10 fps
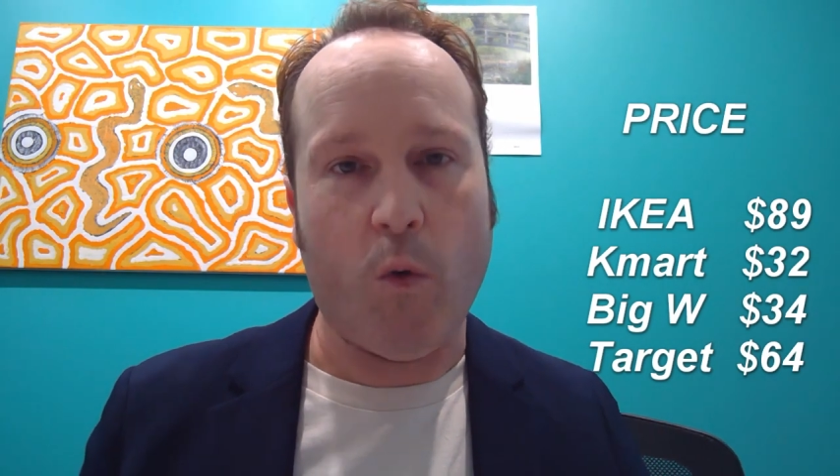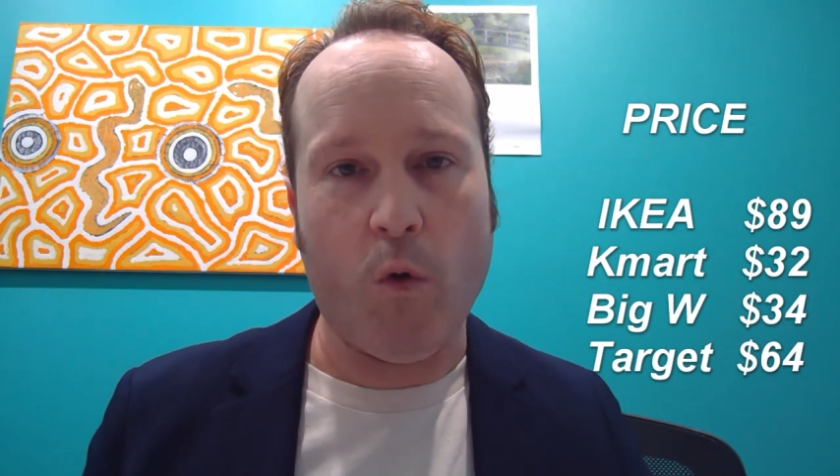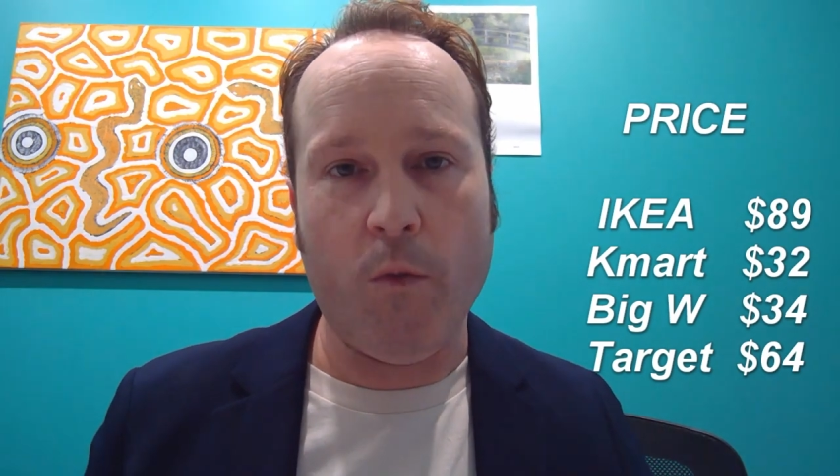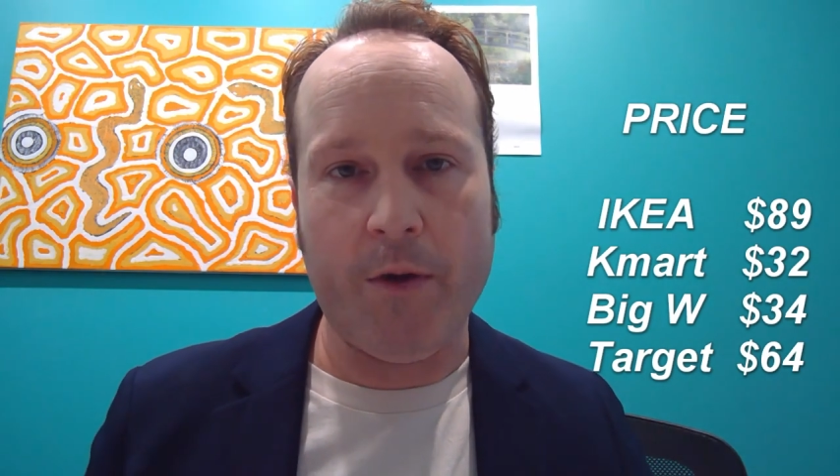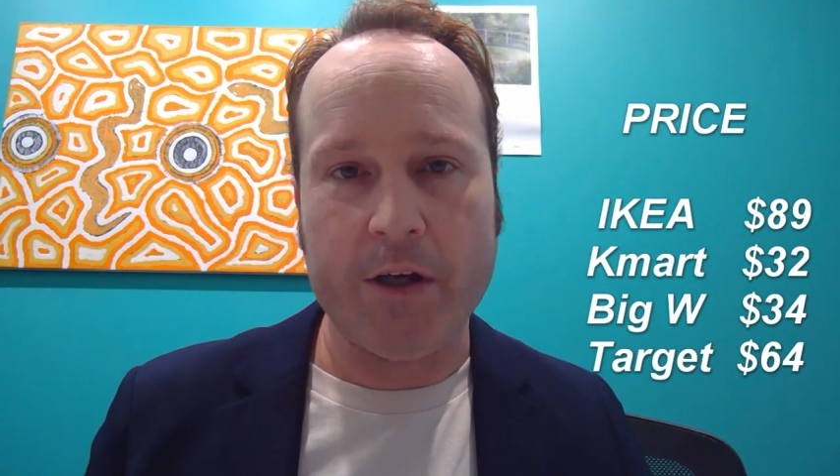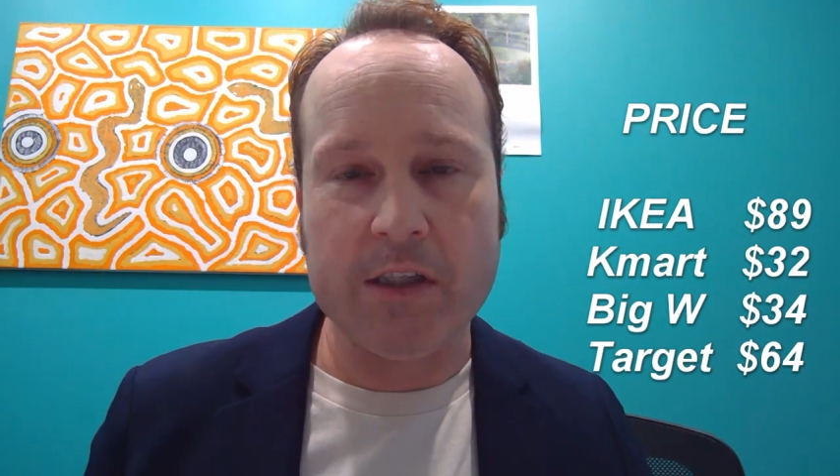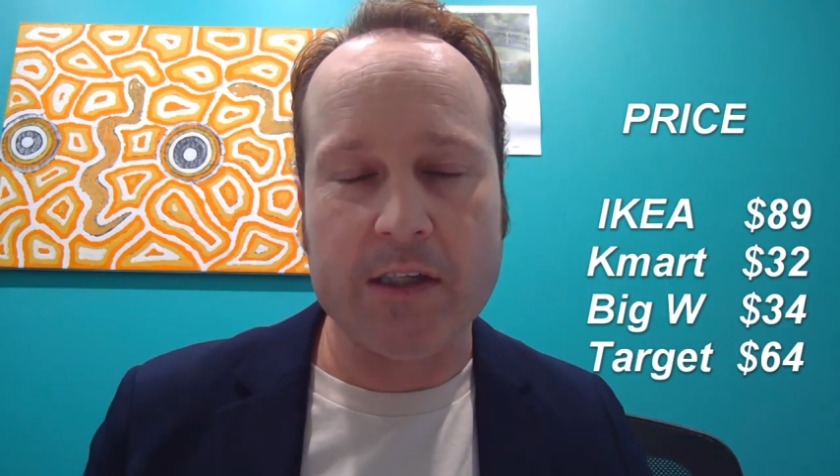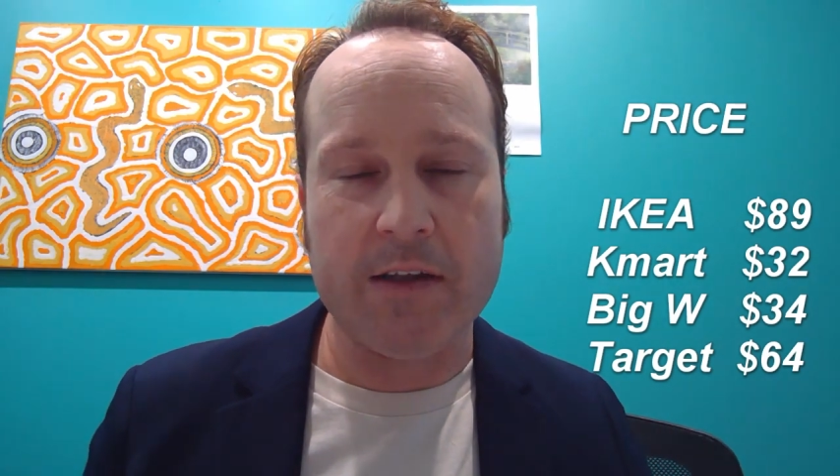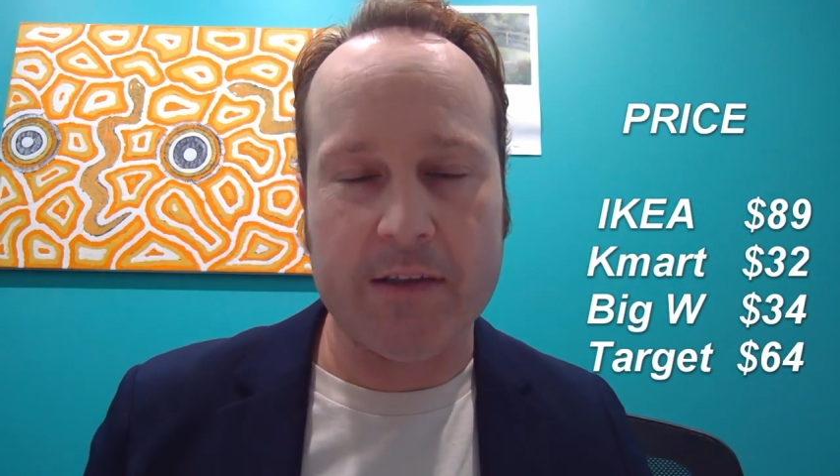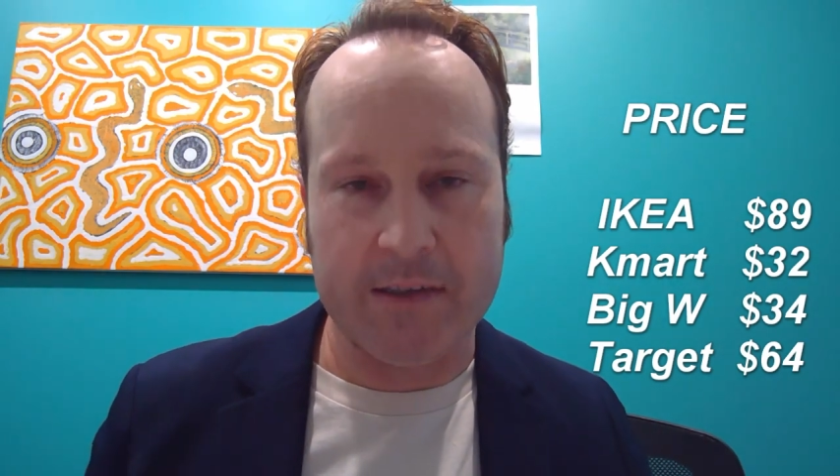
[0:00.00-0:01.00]

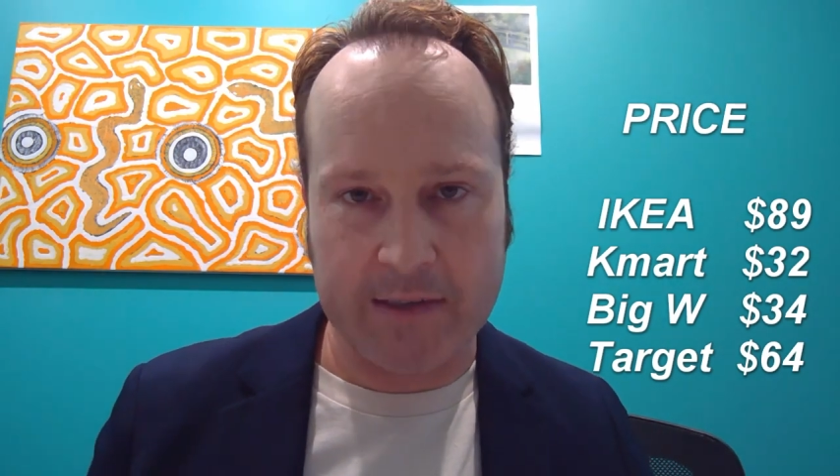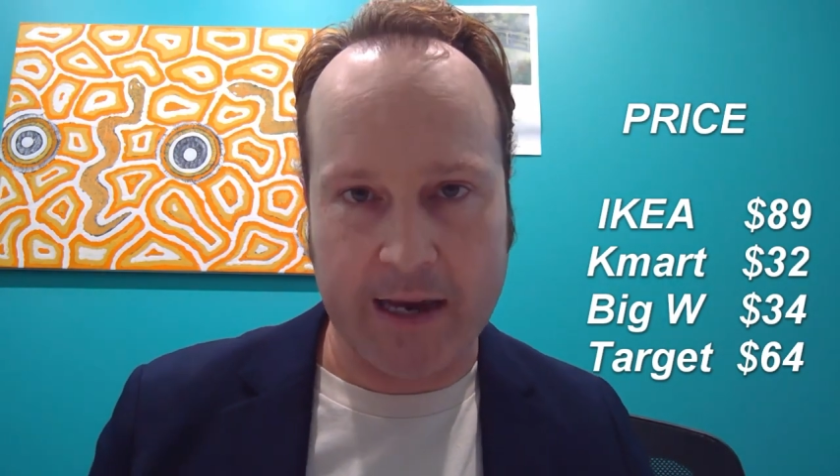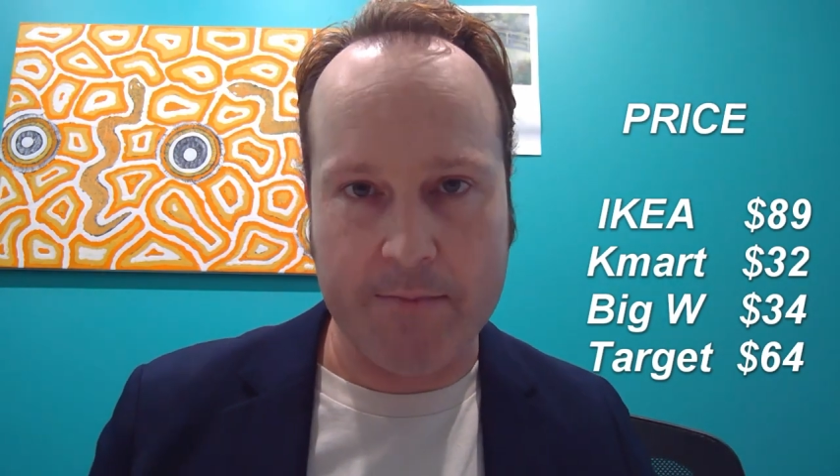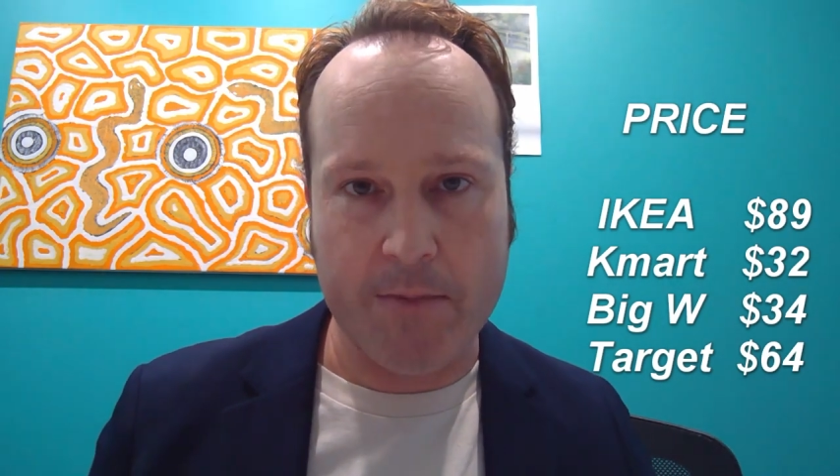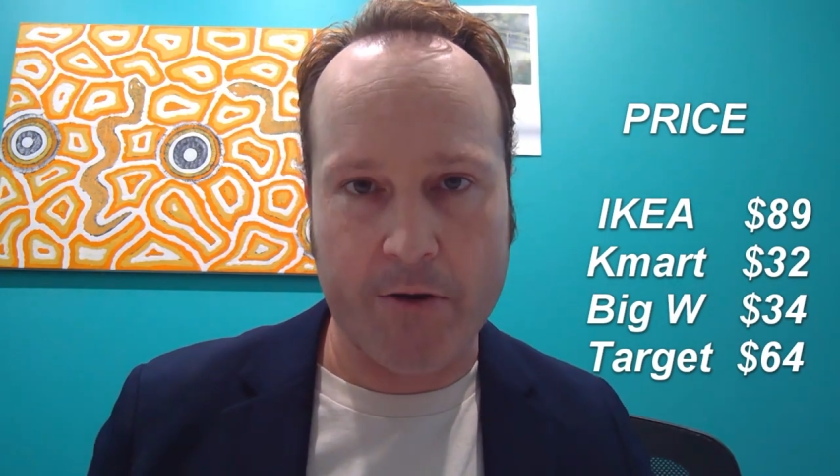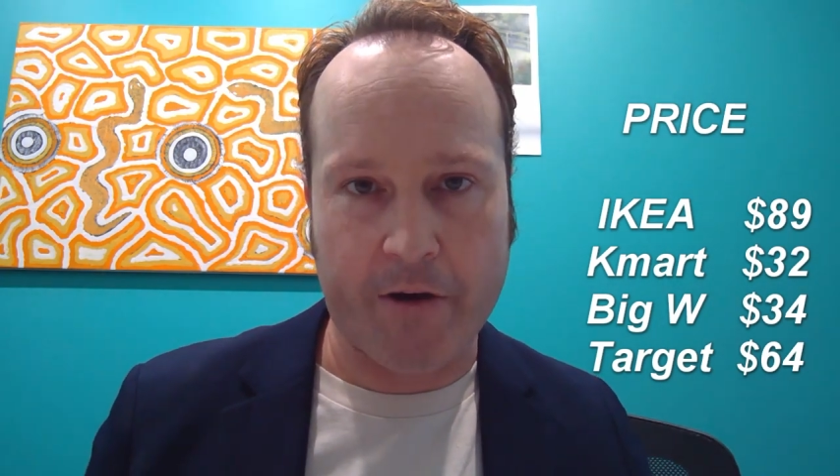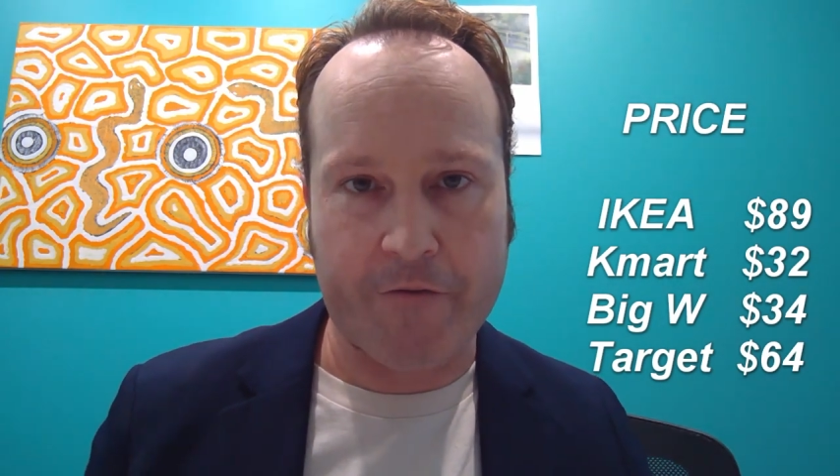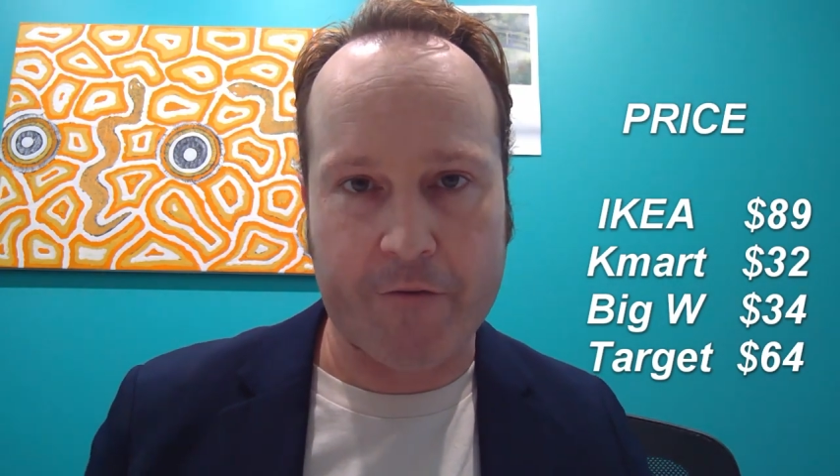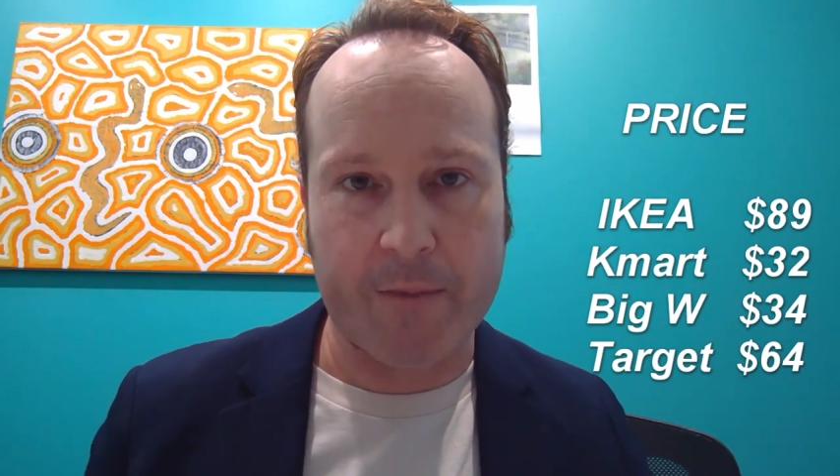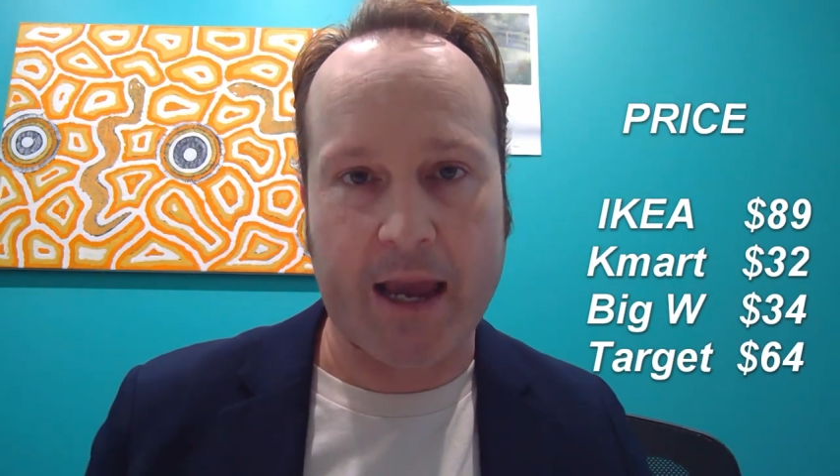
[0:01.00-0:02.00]
almost the same mirror
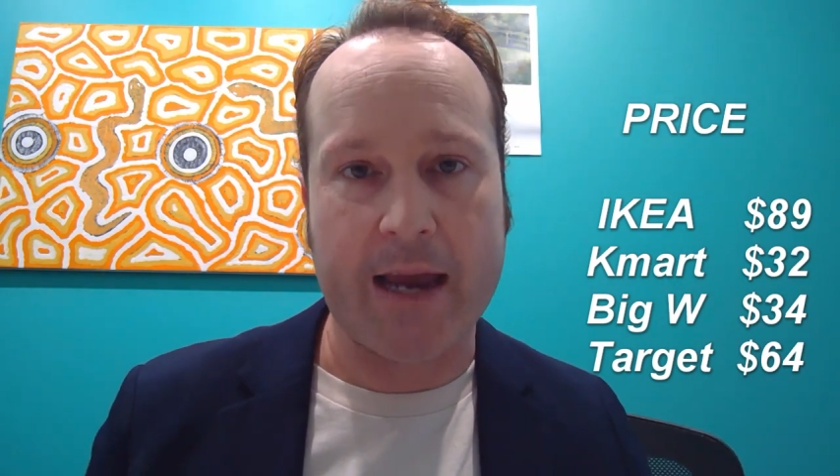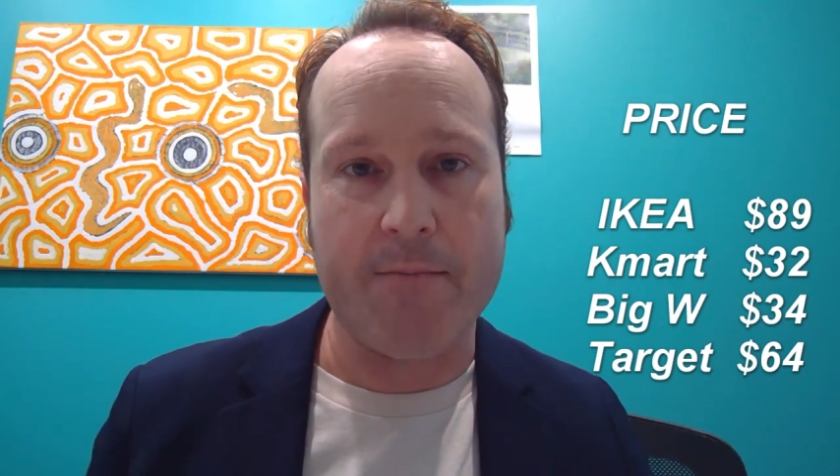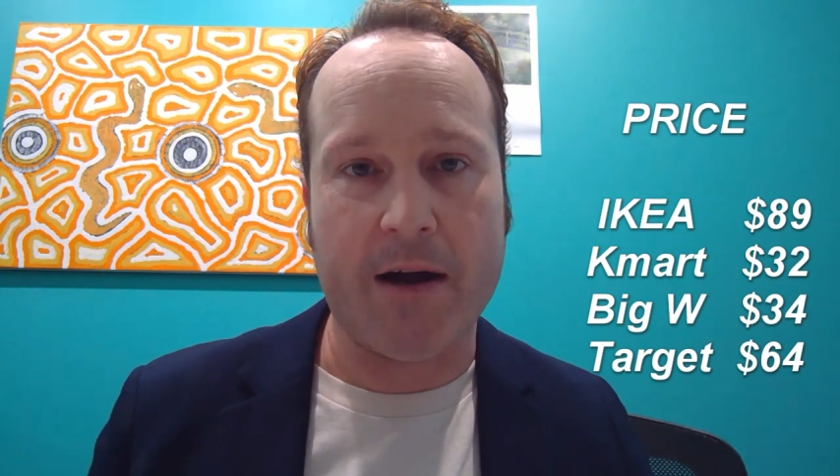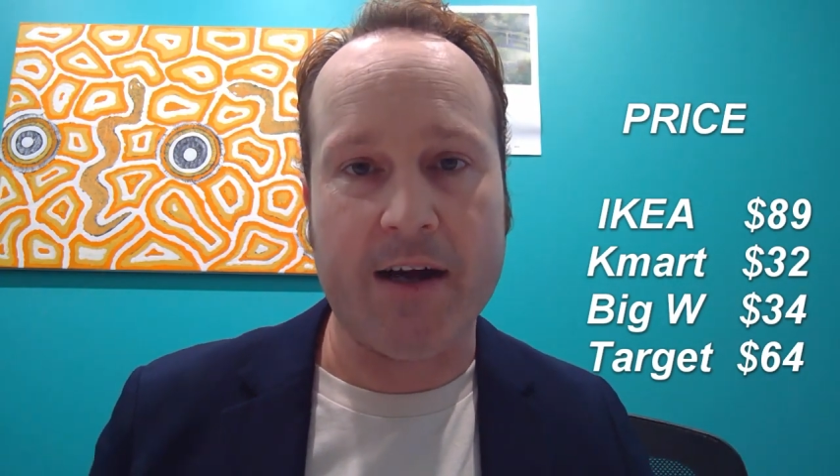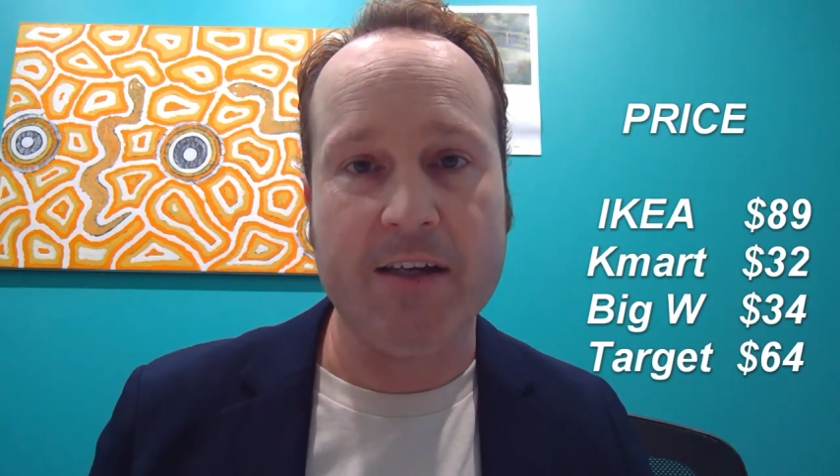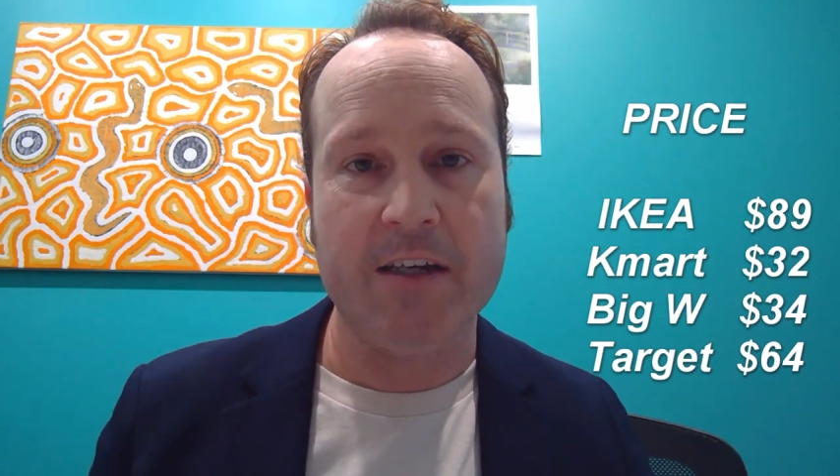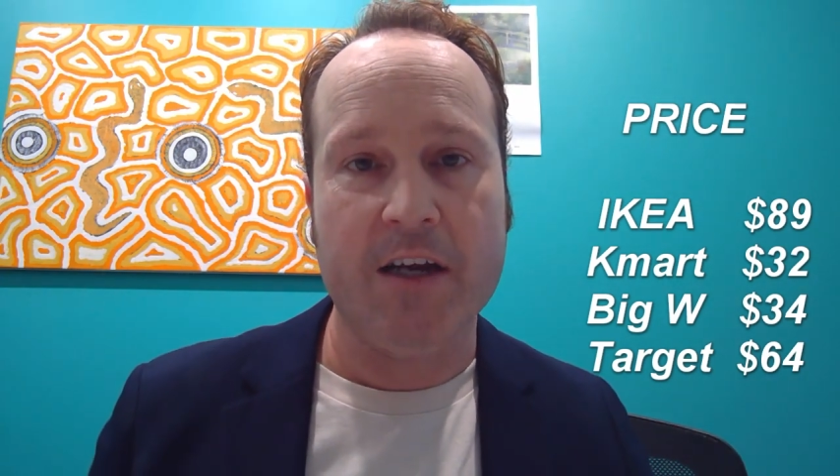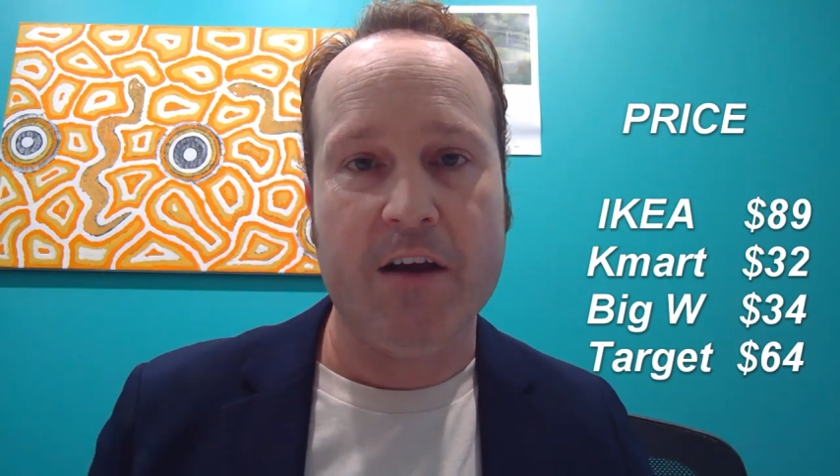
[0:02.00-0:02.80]
from Kmart